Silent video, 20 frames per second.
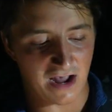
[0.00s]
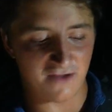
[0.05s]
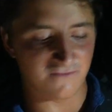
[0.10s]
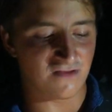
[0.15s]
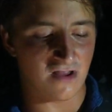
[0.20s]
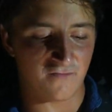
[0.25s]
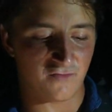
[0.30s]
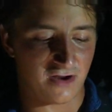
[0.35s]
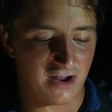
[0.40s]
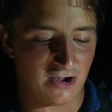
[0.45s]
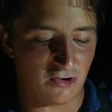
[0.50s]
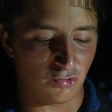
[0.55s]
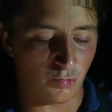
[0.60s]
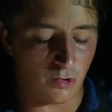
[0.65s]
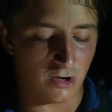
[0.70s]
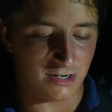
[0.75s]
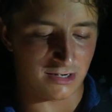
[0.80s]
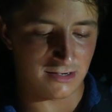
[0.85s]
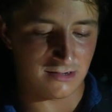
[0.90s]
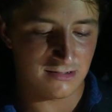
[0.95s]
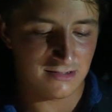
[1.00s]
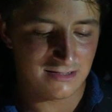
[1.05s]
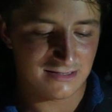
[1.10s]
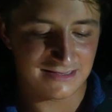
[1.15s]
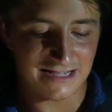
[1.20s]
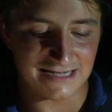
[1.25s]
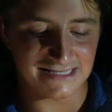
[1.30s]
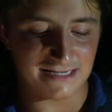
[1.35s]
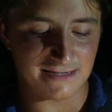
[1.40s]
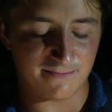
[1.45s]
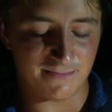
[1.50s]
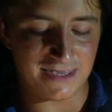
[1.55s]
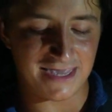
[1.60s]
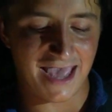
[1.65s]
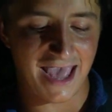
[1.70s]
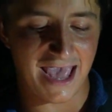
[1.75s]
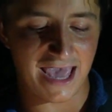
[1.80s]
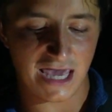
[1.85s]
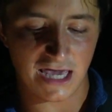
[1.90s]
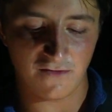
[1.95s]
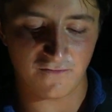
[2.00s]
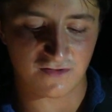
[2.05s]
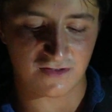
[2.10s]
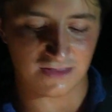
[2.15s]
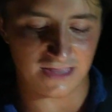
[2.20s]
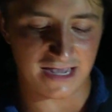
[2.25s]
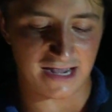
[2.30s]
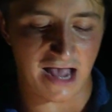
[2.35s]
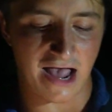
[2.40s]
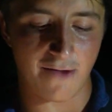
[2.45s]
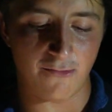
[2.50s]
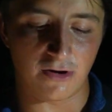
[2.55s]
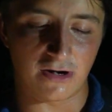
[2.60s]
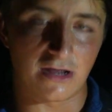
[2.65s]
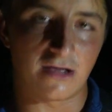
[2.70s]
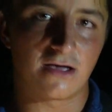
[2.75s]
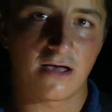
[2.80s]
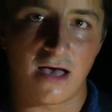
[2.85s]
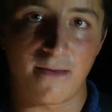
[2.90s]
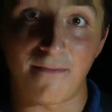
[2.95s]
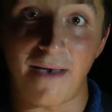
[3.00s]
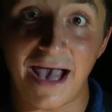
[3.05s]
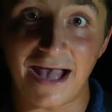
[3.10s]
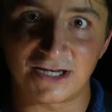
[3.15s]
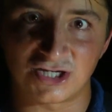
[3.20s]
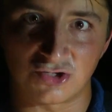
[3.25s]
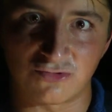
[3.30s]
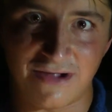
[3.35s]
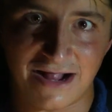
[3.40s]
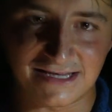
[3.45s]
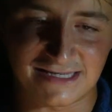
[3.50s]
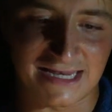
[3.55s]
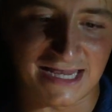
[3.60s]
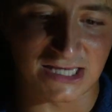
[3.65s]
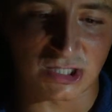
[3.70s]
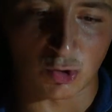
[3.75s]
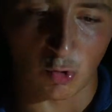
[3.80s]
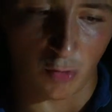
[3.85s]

I've never held one that's behaved like I would imagine rat snakes